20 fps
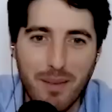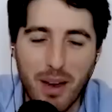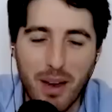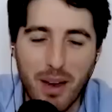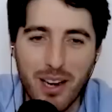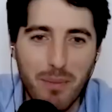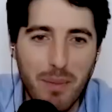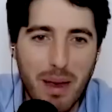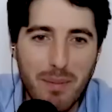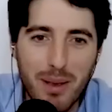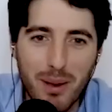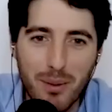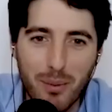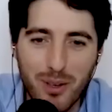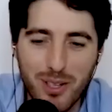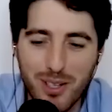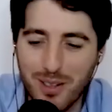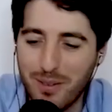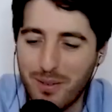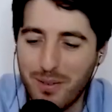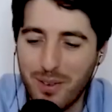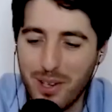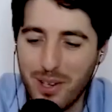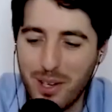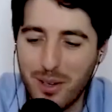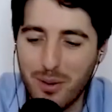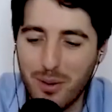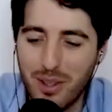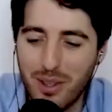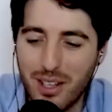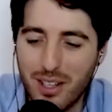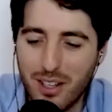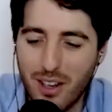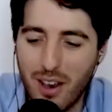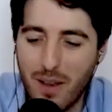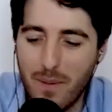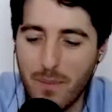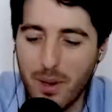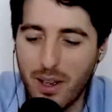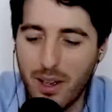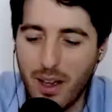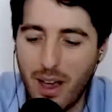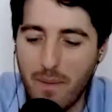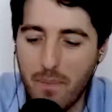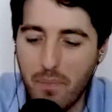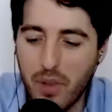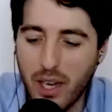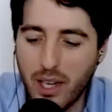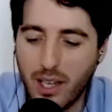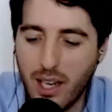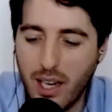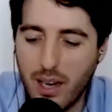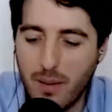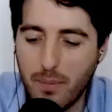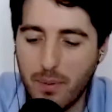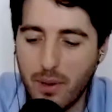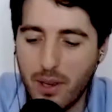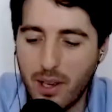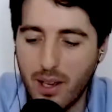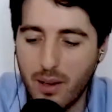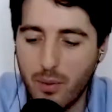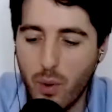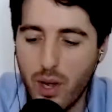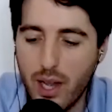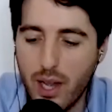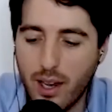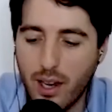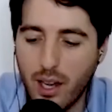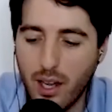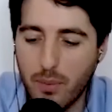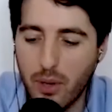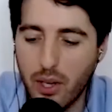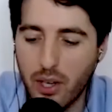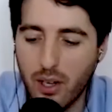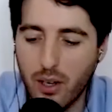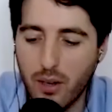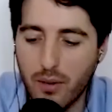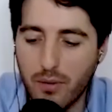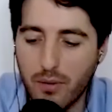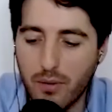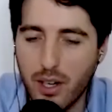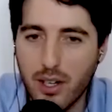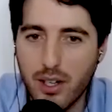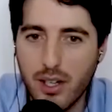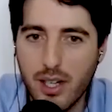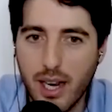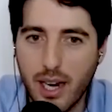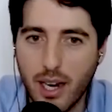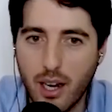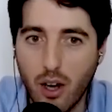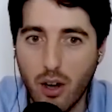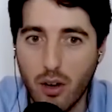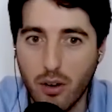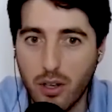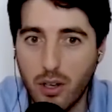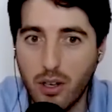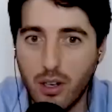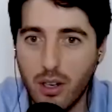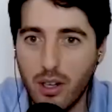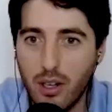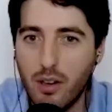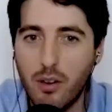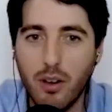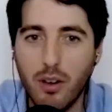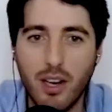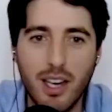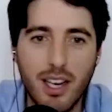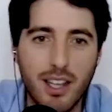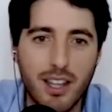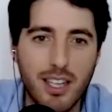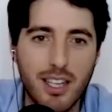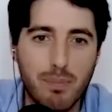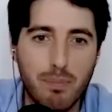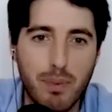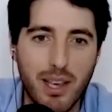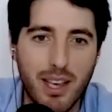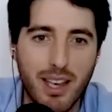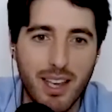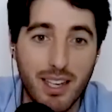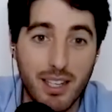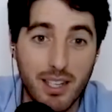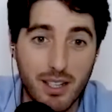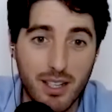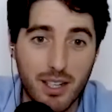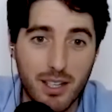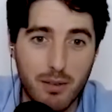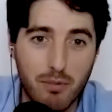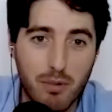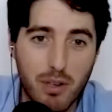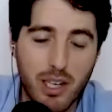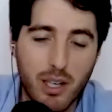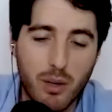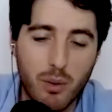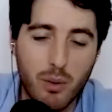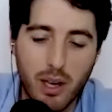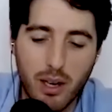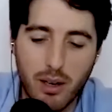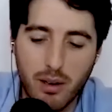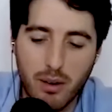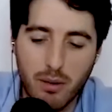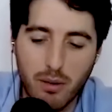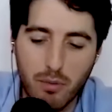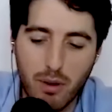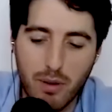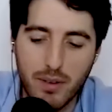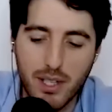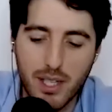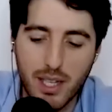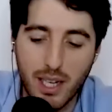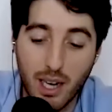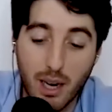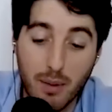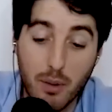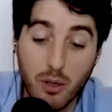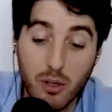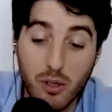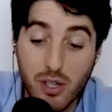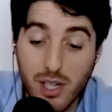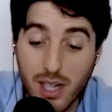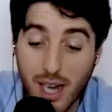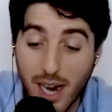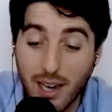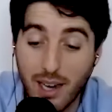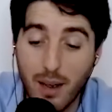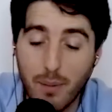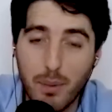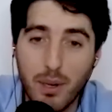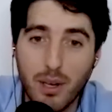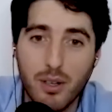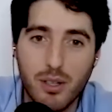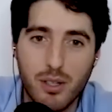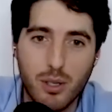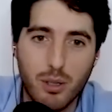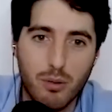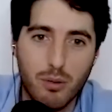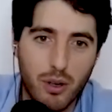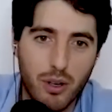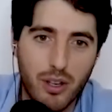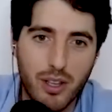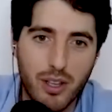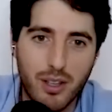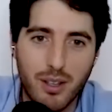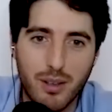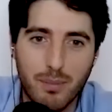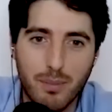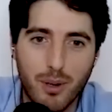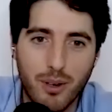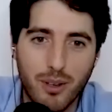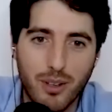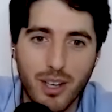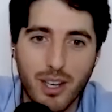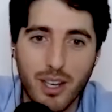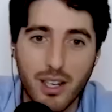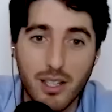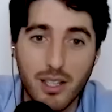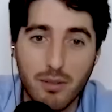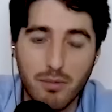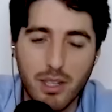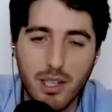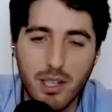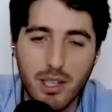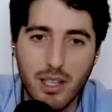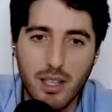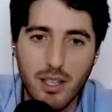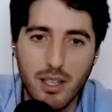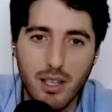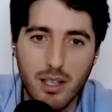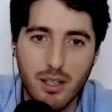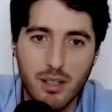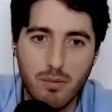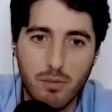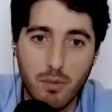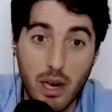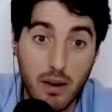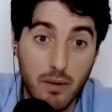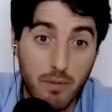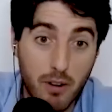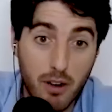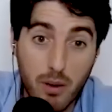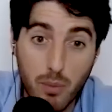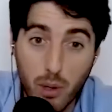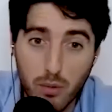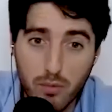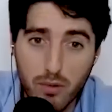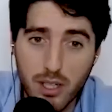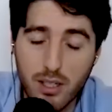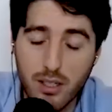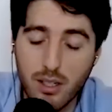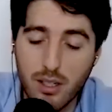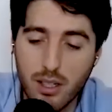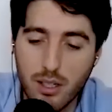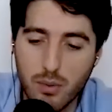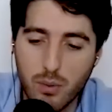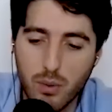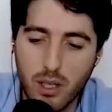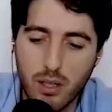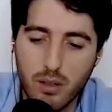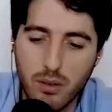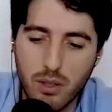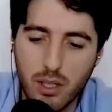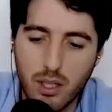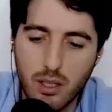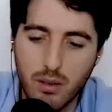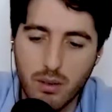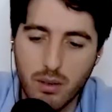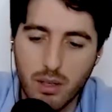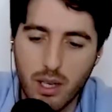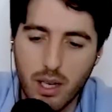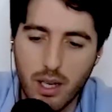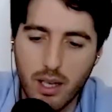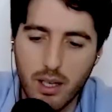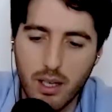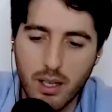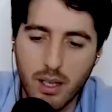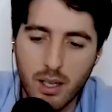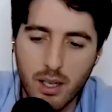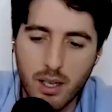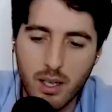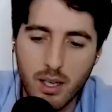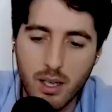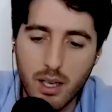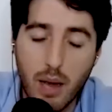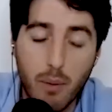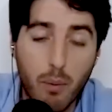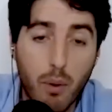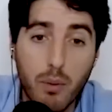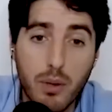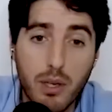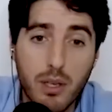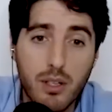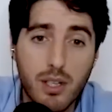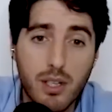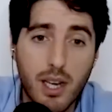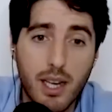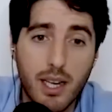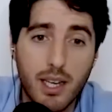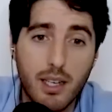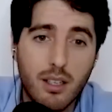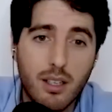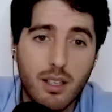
maybe it wasn't for you in the time, but I keep waking up my girlfriend and saying, oh, you got to hear this bit. It's really quite riveting. And I'm not just saying that because you're on the podcast. It's very well written as well. So yeah, what were you saying?